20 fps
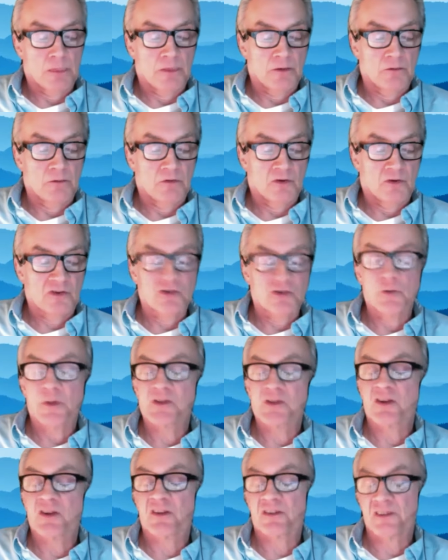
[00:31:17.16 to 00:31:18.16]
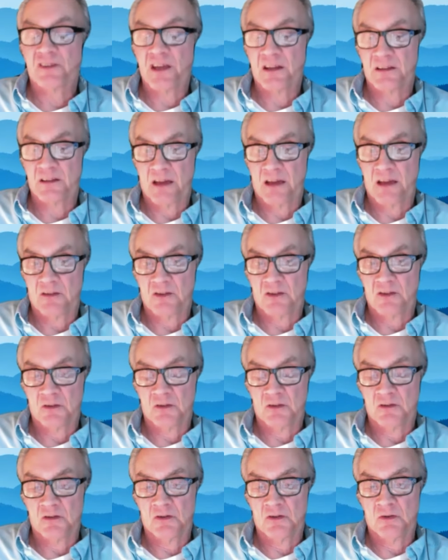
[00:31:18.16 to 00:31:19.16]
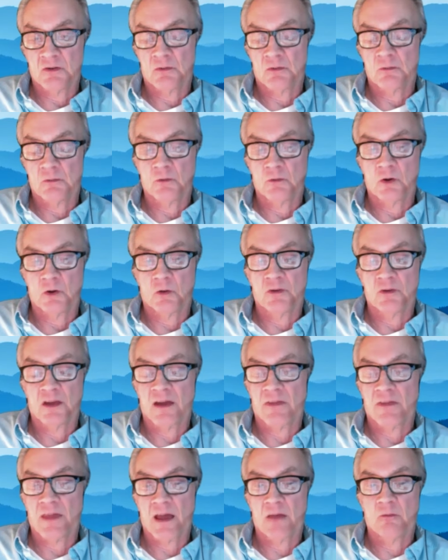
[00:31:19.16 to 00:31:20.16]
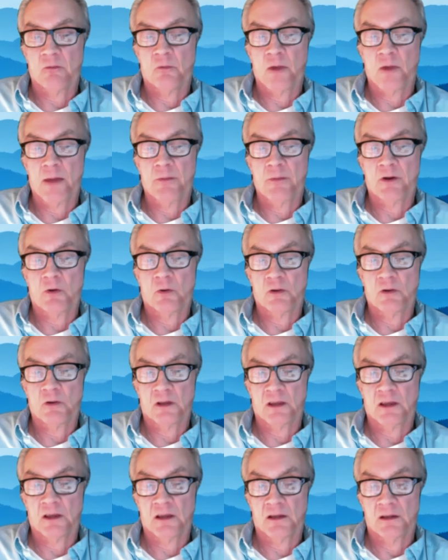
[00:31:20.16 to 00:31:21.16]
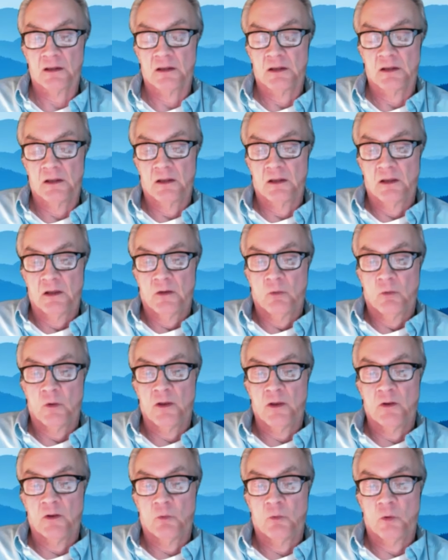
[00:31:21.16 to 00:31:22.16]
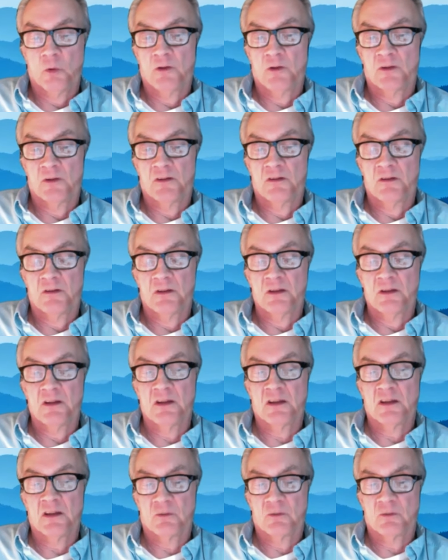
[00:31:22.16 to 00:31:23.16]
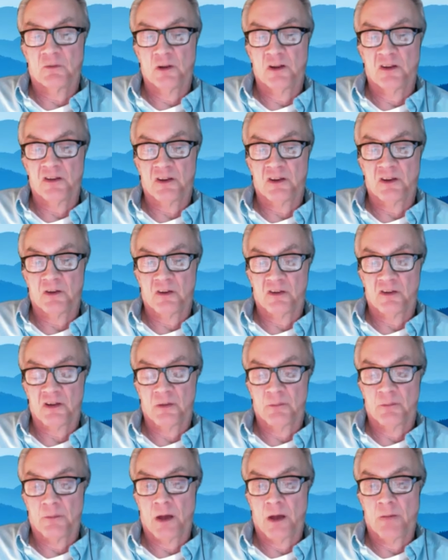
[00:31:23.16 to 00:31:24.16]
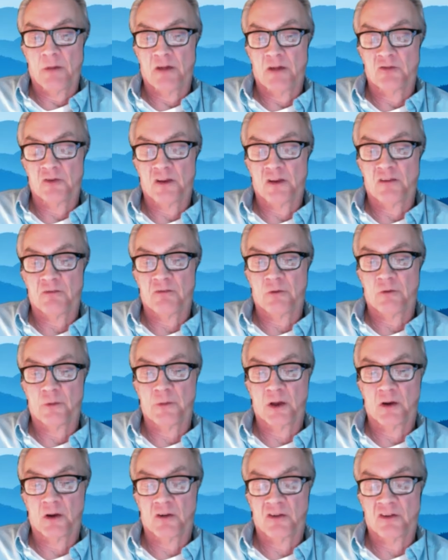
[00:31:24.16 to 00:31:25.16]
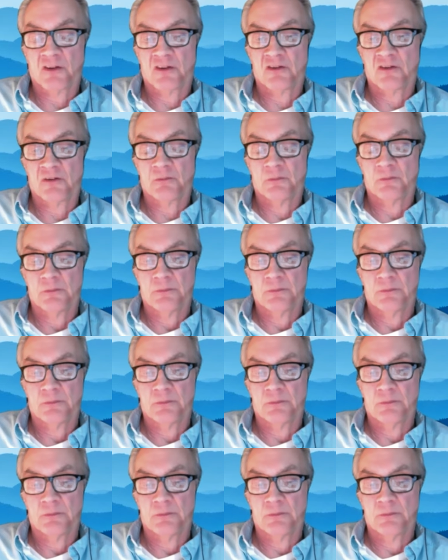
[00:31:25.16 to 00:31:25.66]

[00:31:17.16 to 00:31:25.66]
there's too much at stake now to go down that rabbit hole again. We need to get really serious about transforming our system.